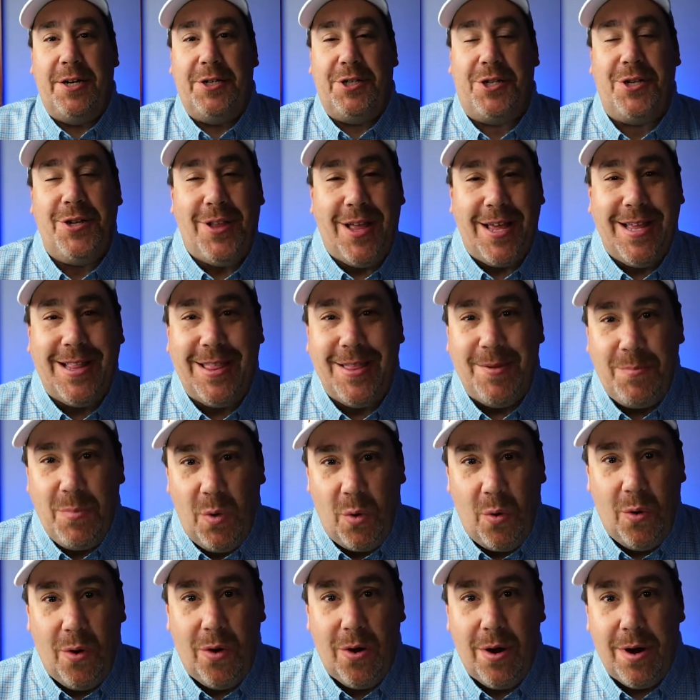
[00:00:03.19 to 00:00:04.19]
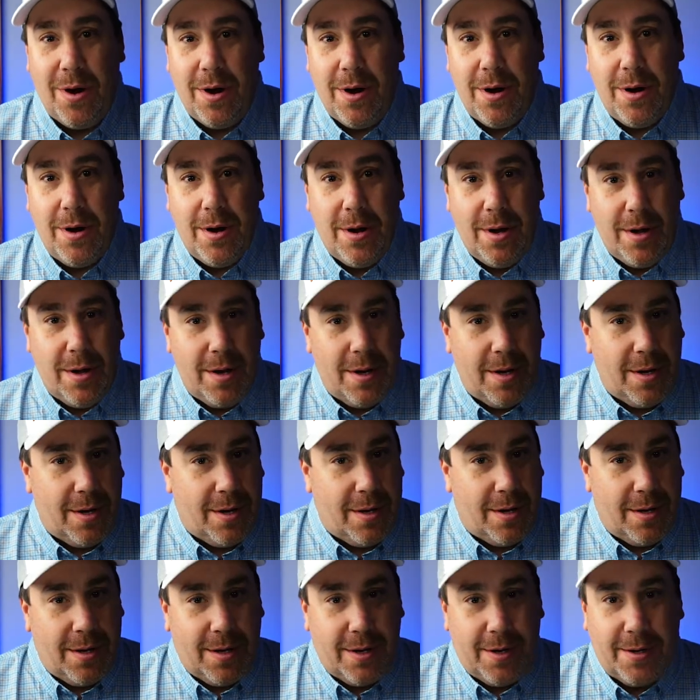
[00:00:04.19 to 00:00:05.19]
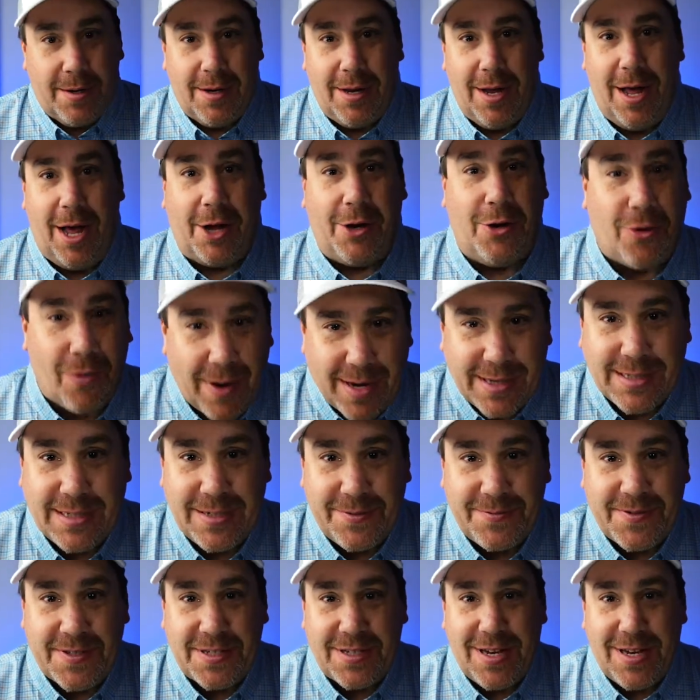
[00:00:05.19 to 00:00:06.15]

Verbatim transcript: Do you like the more aggressive